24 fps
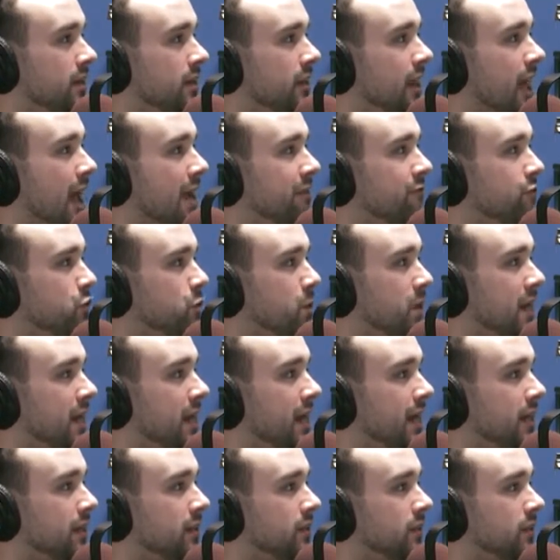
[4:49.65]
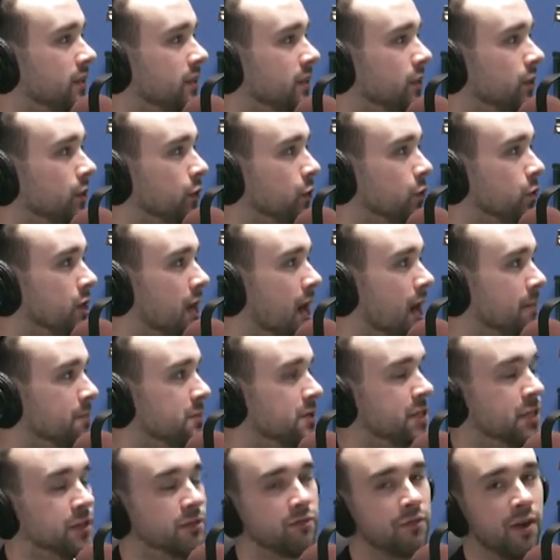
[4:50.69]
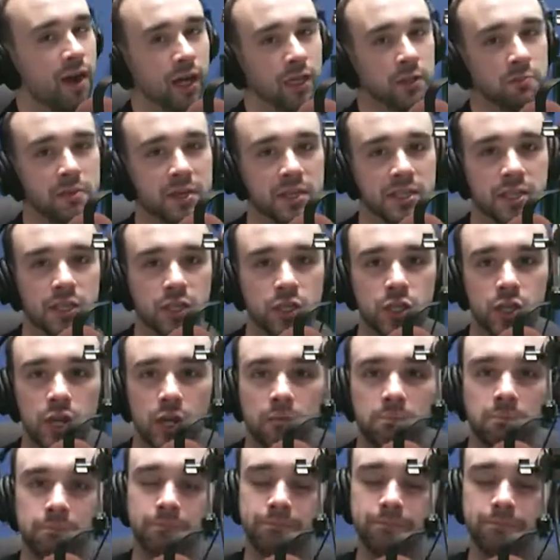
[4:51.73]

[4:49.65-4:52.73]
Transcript: live tweeting Lou Dobbs' Fox Business Show.